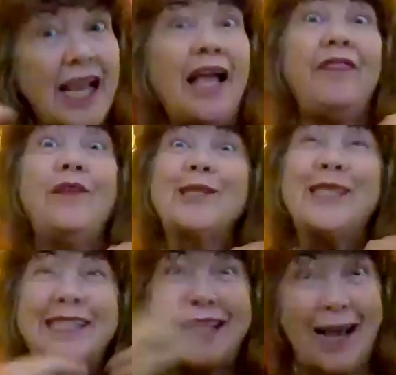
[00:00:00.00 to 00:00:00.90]
And there's
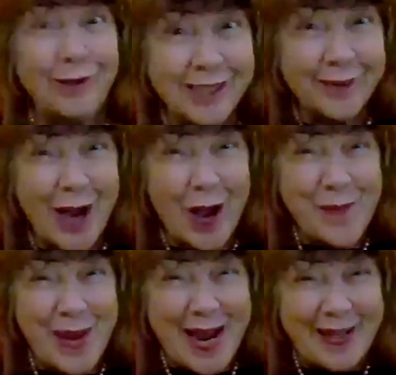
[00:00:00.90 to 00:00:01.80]
thousands of
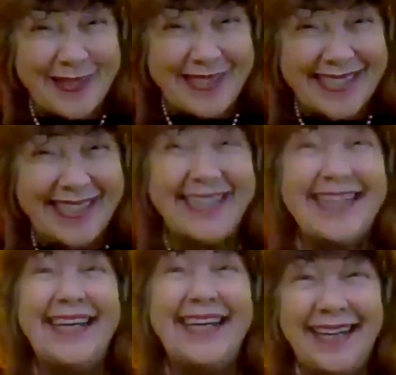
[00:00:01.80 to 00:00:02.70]
compounds
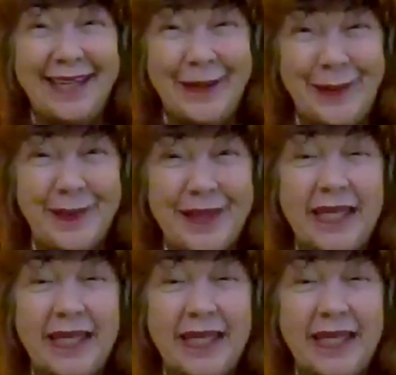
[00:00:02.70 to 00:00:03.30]
in hemp.